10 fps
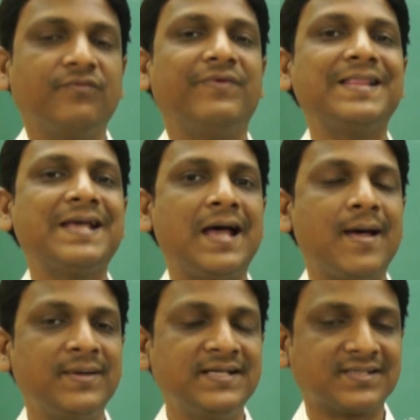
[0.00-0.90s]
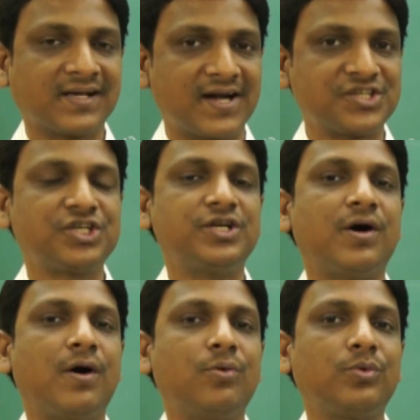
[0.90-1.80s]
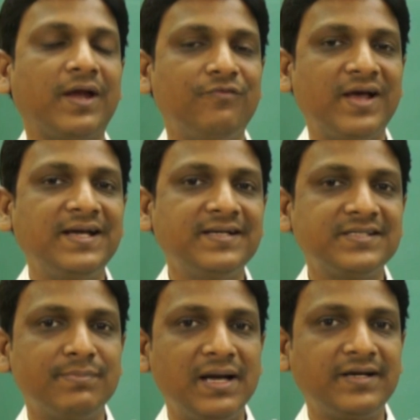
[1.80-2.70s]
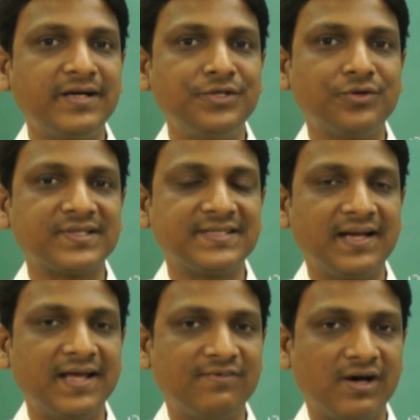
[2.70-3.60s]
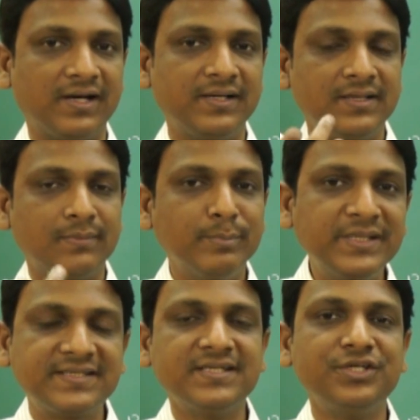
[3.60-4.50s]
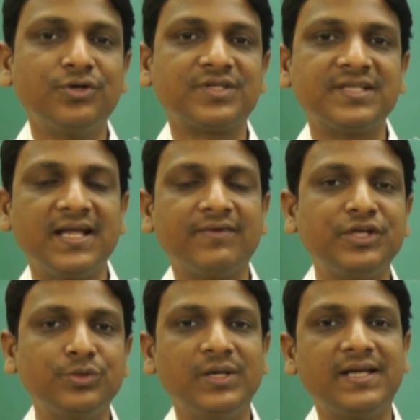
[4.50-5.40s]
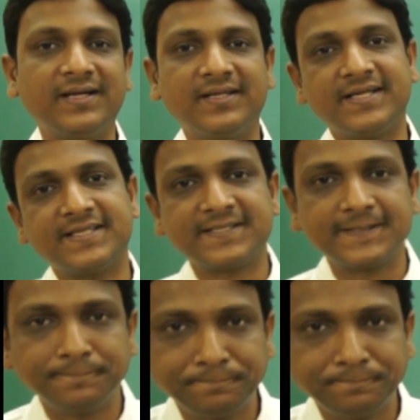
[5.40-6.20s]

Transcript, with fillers: the apple is crushed down and when it is melted in your saliva, mixed in your saliva, you will get the taste.